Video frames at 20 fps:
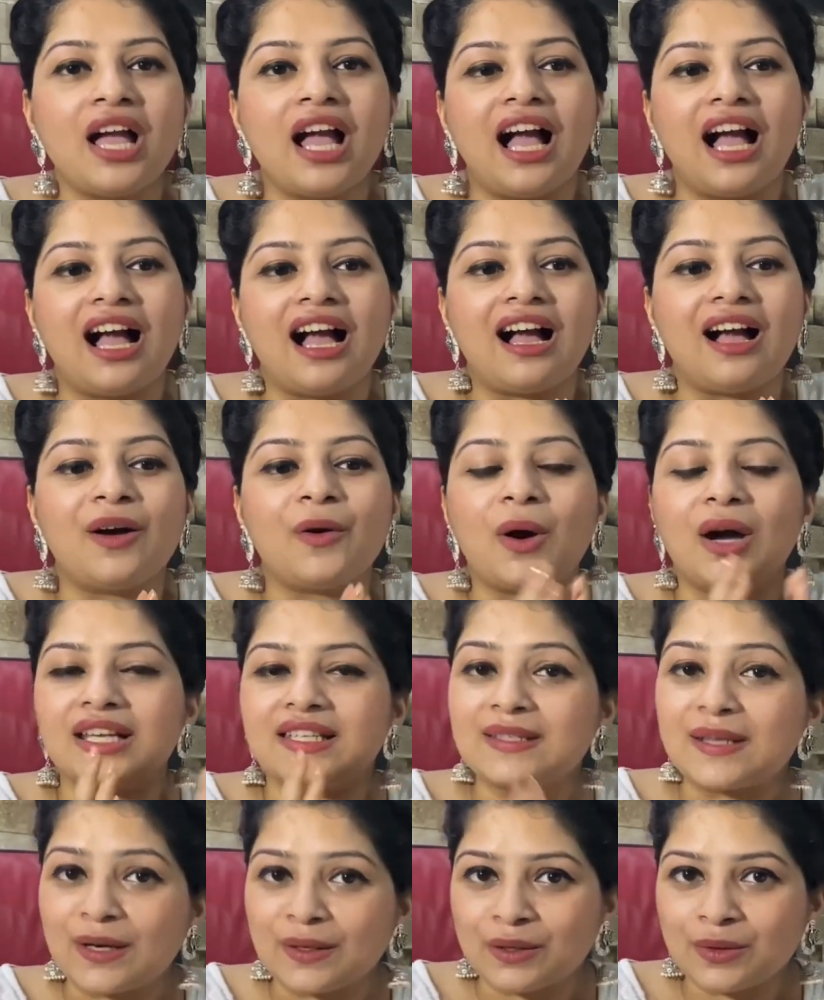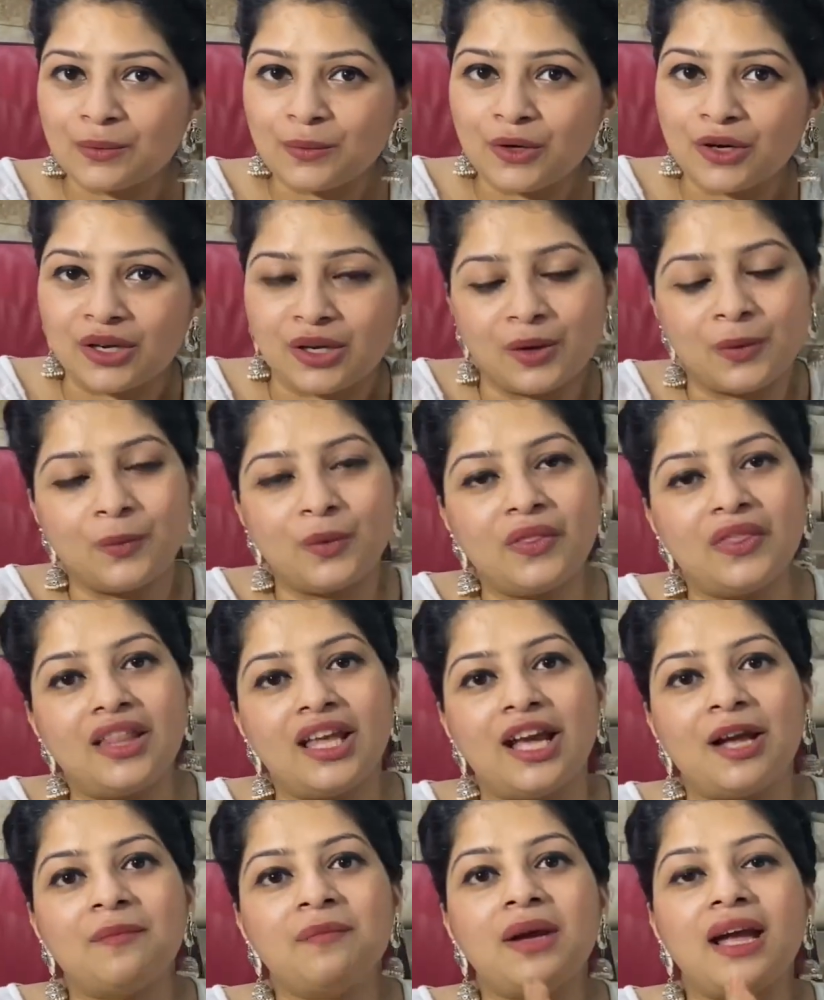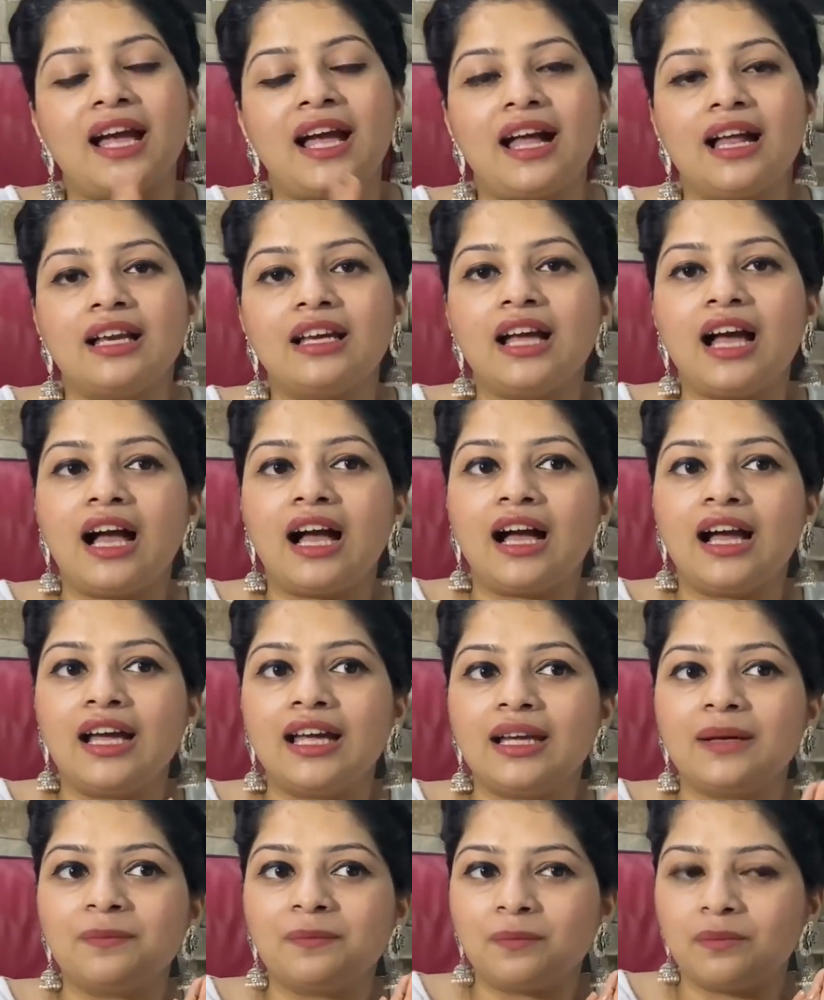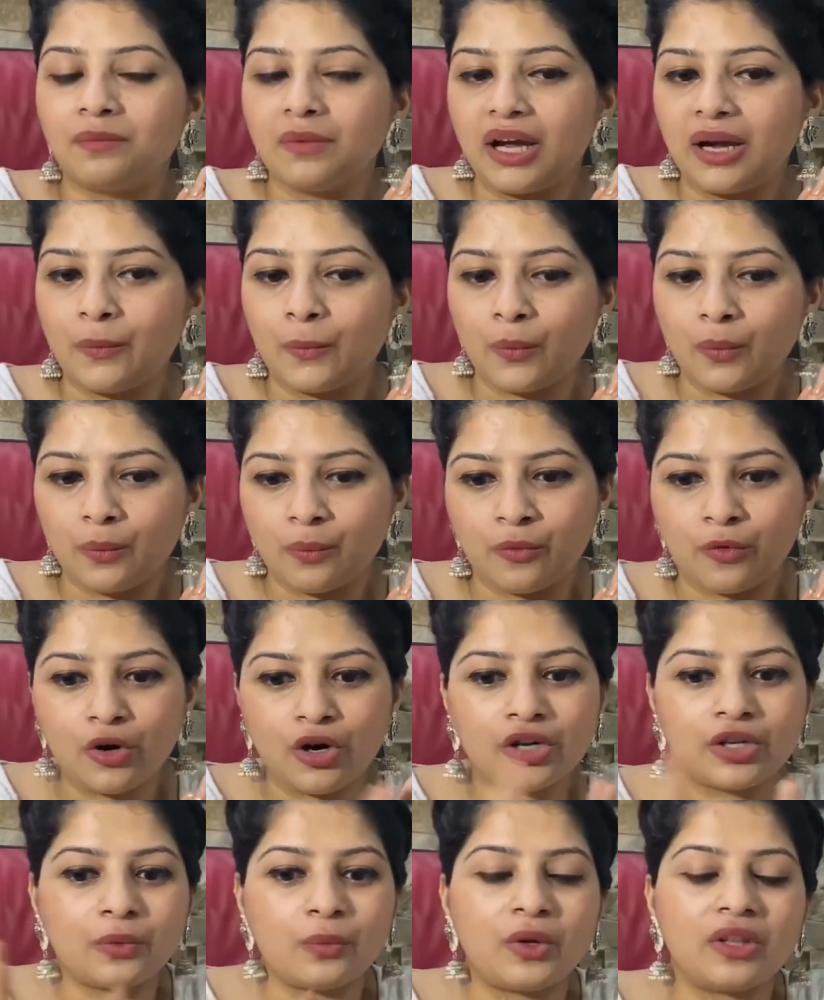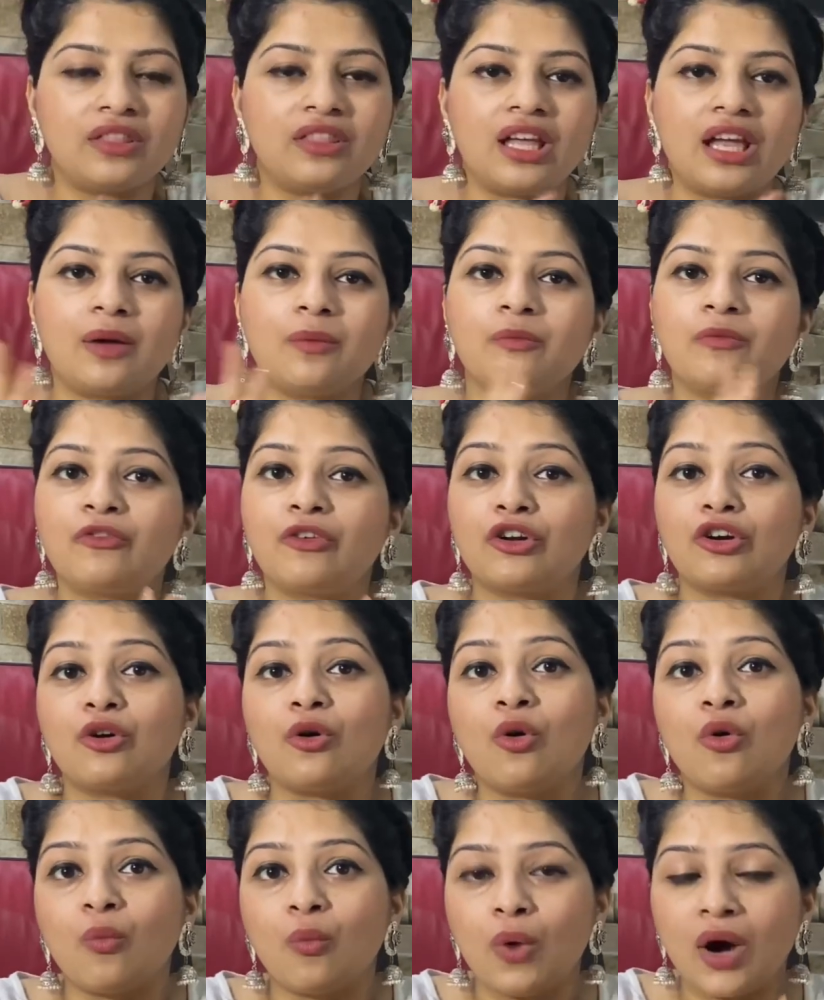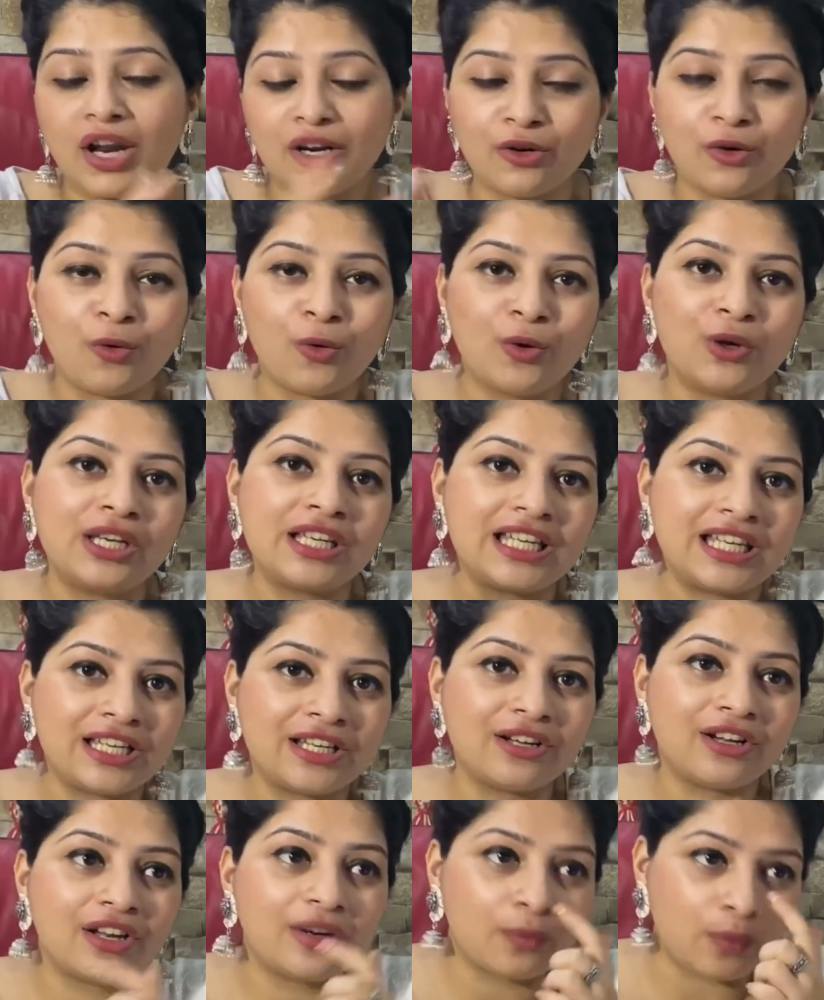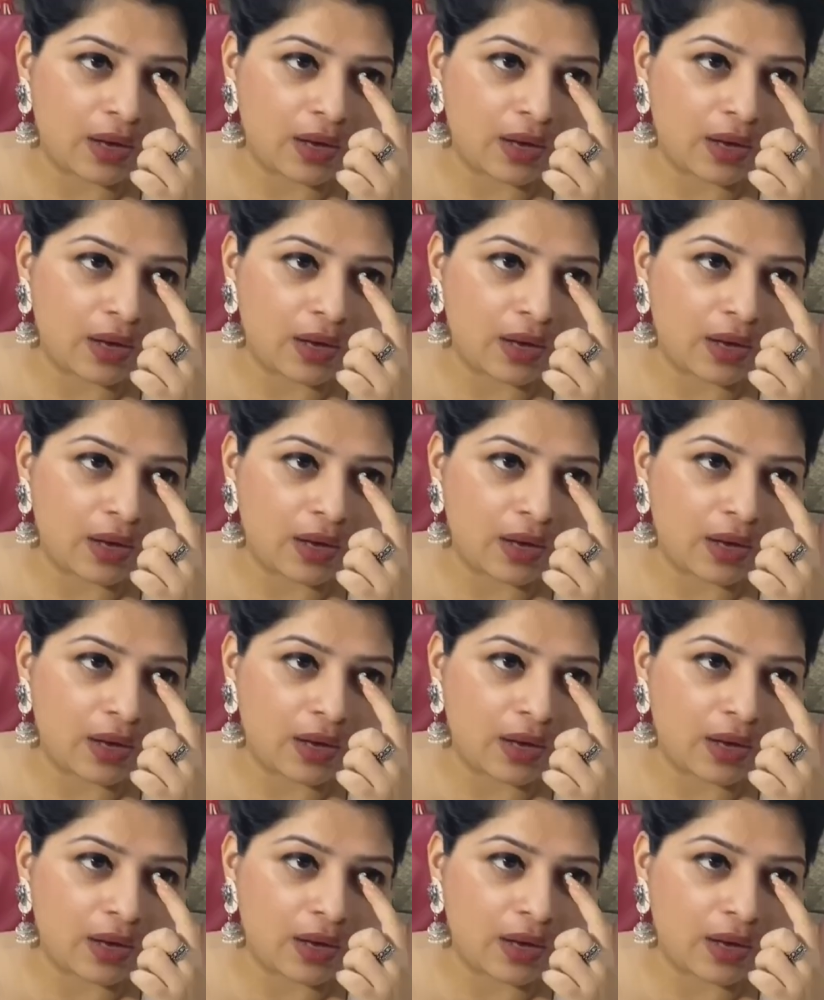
I started working with them, and I worked with them for 1 whole year.